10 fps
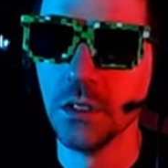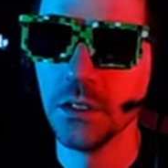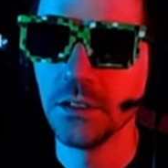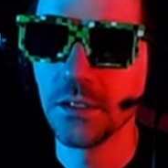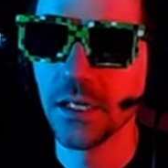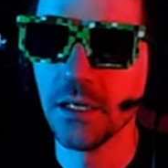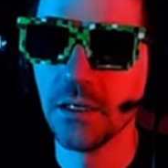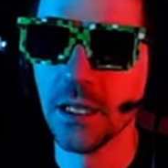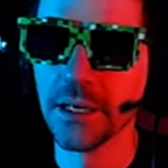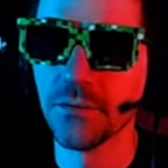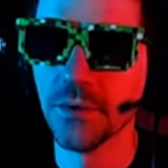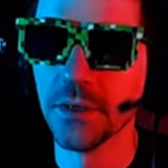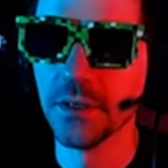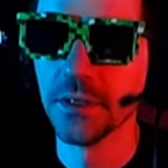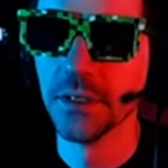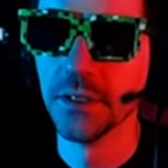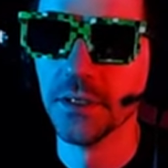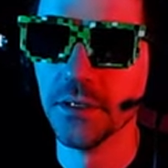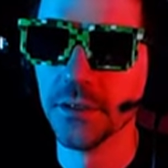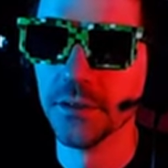Let's sell like one of
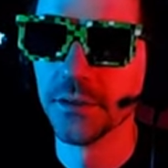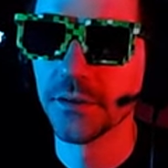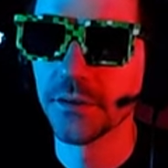these.